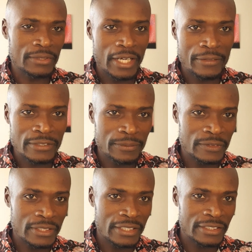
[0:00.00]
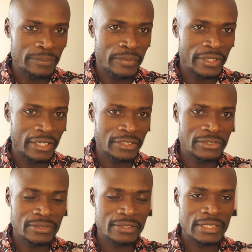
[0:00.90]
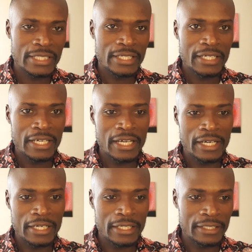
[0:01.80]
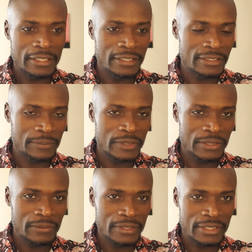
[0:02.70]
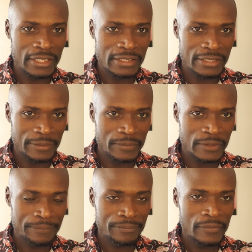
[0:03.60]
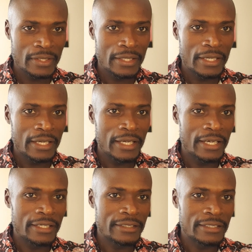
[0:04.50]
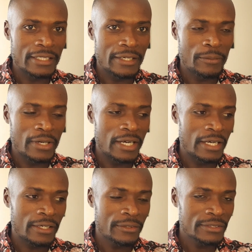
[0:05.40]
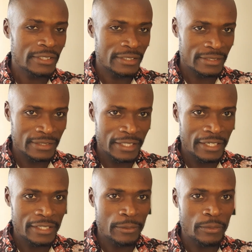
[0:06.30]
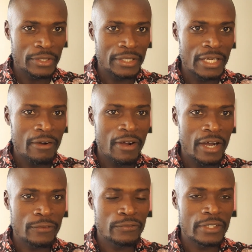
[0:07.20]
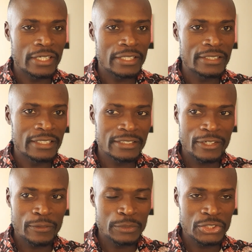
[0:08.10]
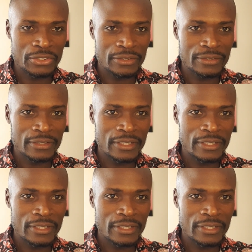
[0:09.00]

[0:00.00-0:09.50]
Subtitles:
have some serious implications in subsequent steps. And in our context, Kenya, we now have the Data Commission.